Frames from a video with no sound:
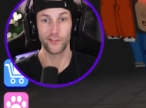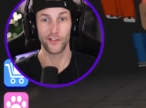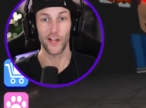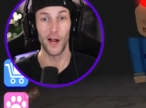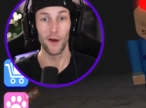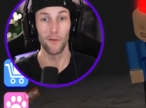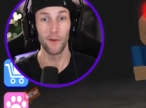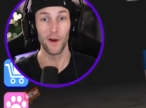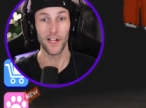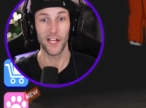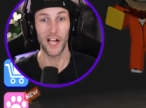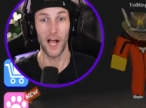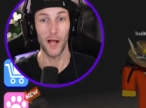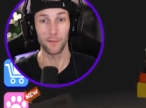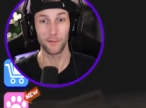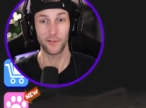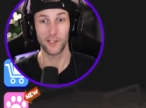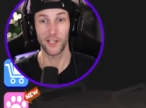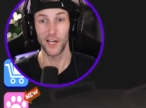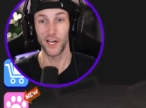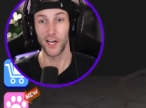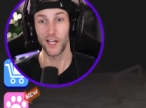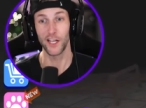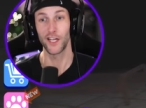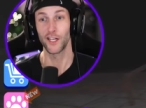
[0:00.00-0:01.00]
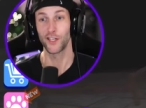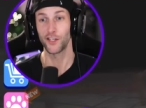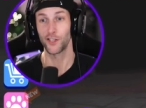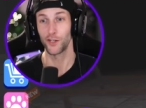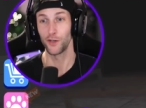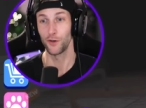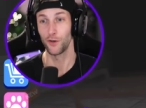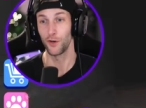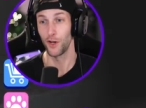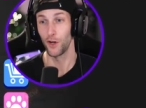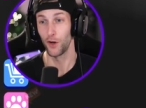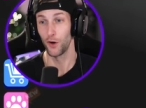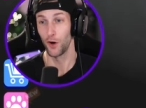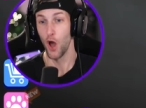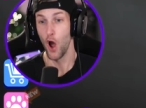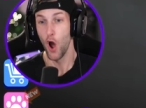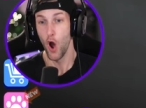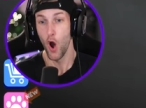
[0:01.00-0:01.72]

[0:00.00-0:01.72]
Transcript: Siren Cop's gonna get you, dude!